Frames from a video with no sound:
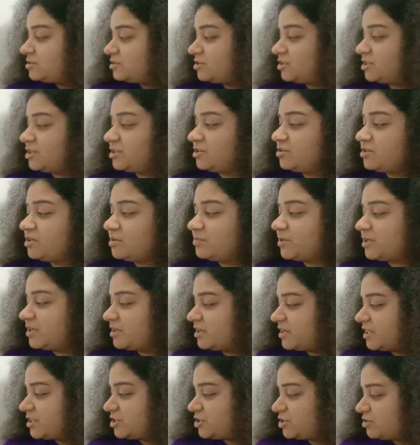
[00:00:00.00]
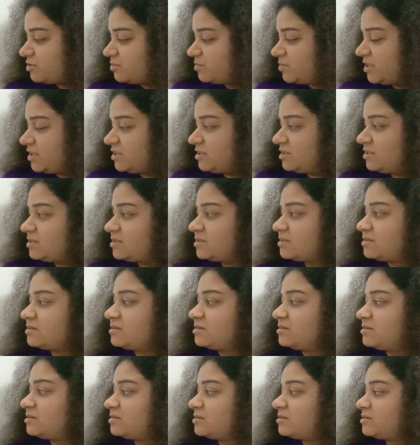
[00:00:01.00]
Genotypic ratio means
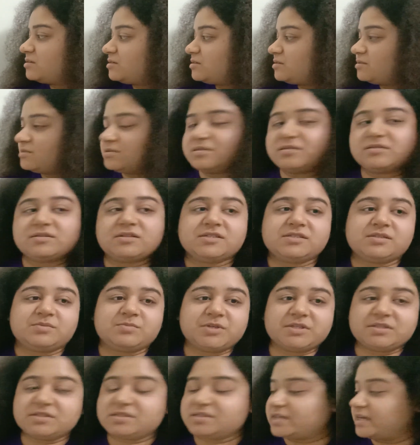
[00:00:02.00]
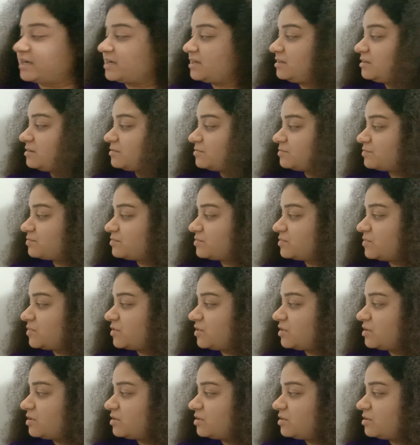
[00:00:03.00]
that
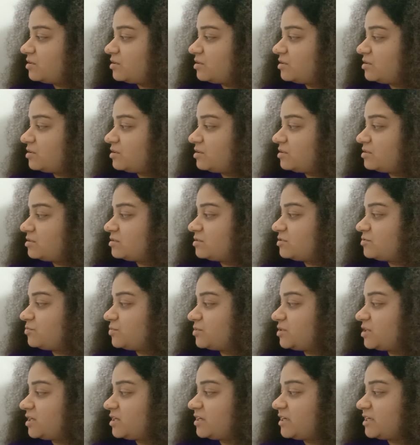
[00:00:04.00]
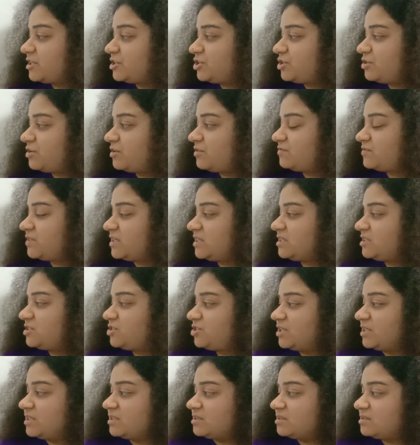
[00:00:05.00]
the ratio of these
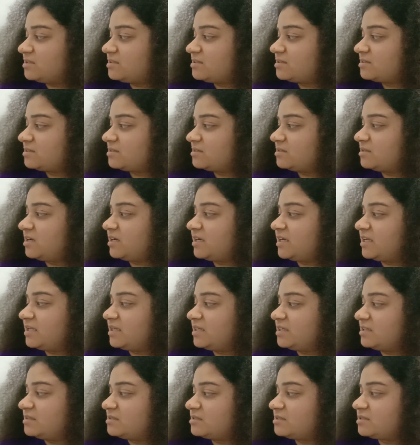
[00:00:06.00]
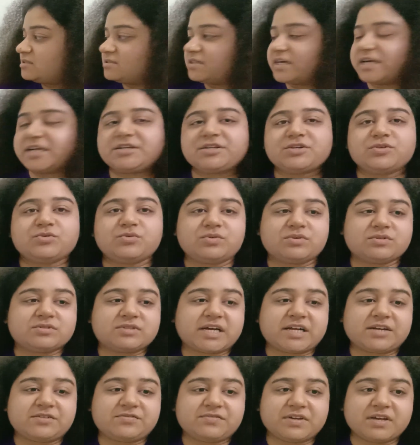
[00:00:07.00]
genes, the alleles
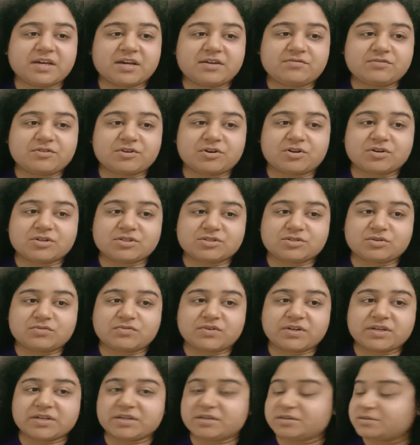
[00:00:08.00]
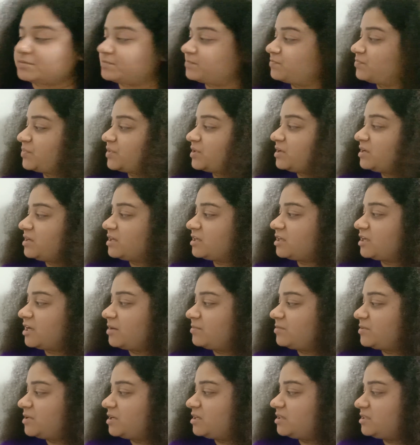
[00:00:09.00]
that we have crossed over here,
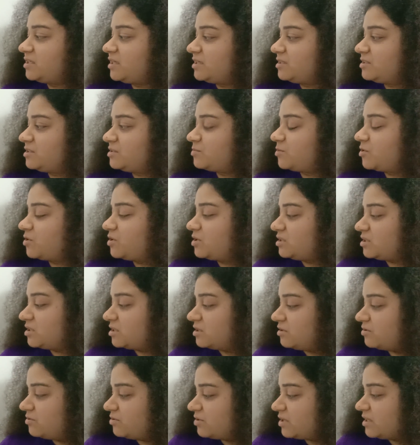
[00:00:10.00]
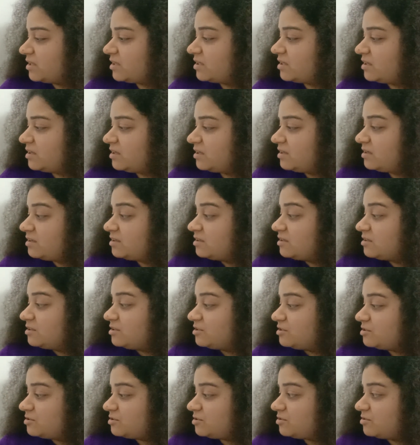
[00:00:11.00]
capital T and small t. Okay.
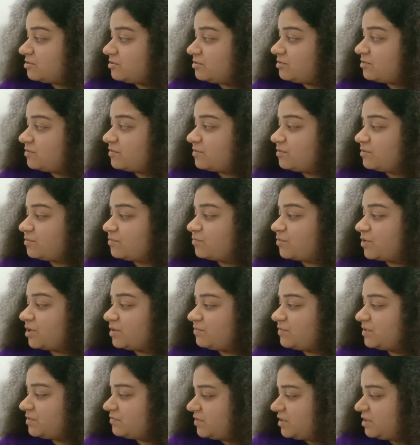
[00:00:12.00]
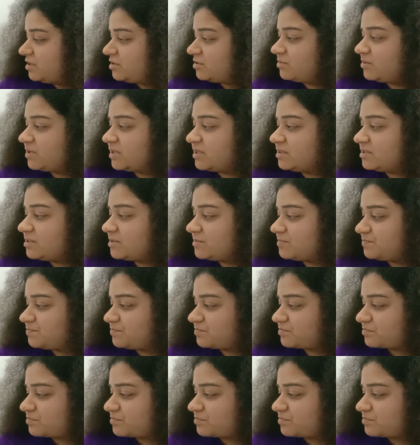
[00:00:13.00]
So what we will do is